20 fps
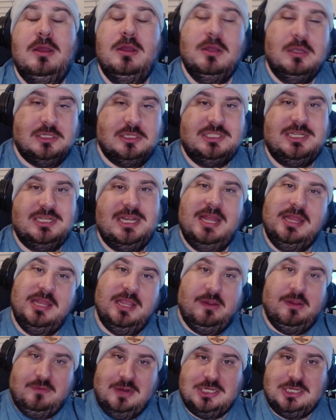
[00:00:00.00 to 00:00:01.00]
See, in
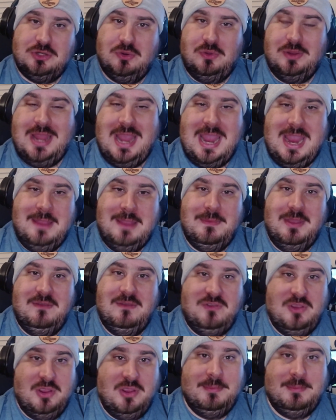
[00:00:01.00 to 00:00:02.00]
the original game,
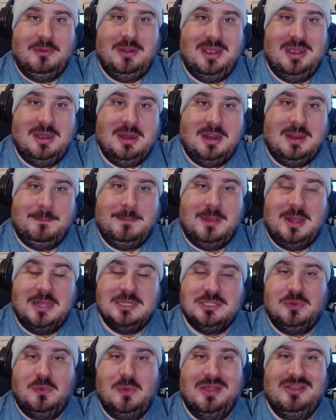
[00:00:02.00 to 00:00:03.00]
if you completed a
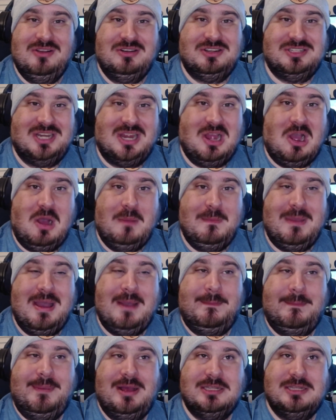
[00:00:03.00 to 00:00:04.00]
puzzle, whether it's a
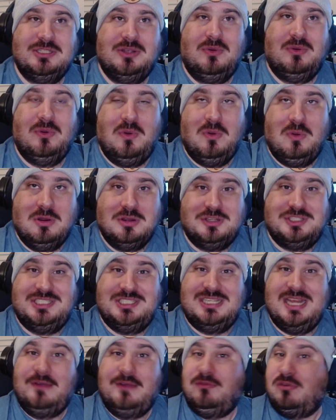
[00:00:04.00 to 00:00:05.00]
combat puzzle or
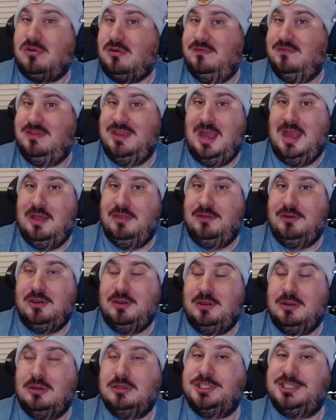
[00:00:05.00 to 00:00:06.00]
several of the
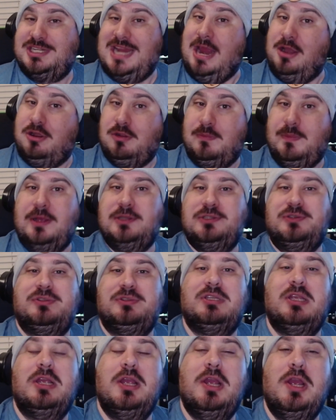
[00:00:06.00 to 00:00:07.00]
other standard
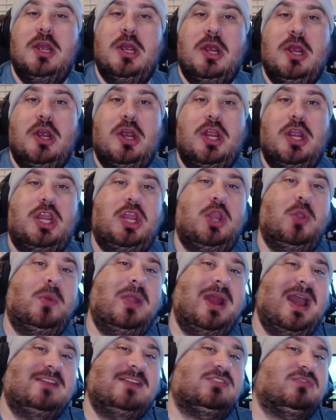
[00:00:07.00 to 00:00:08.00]
puzzles, you
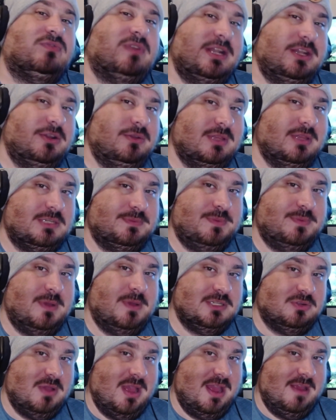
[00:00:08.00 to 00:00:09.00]
would have to redo this
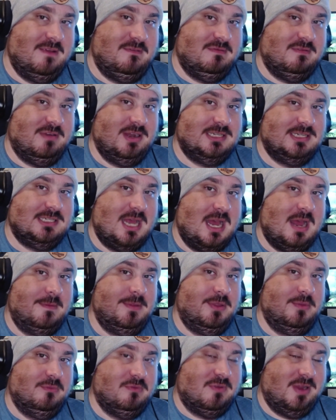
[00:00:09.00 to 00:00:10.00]
puzzle every
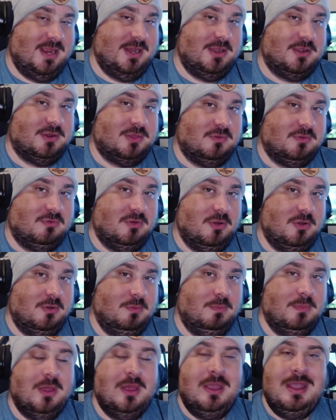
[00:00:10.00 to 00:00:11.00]
time you re-entered the
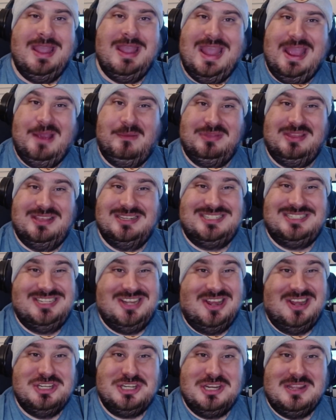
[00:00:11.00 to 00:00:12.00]
room. And with this
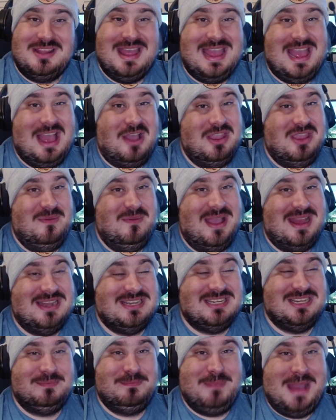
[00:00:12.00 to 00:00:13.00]
dungeon layout, you
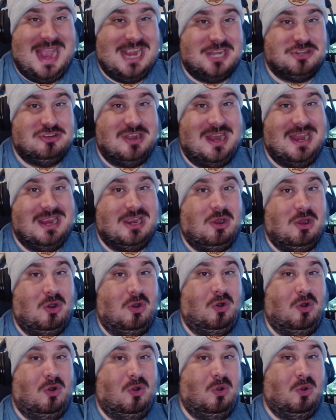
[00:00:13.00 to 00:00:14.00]
had to backtrack a
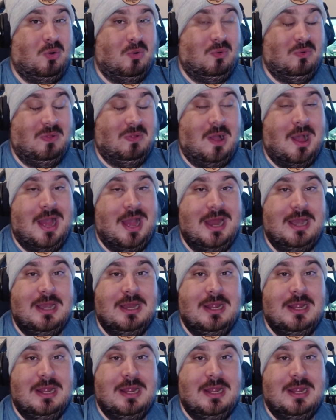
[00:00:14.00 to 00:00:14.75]
whole lot.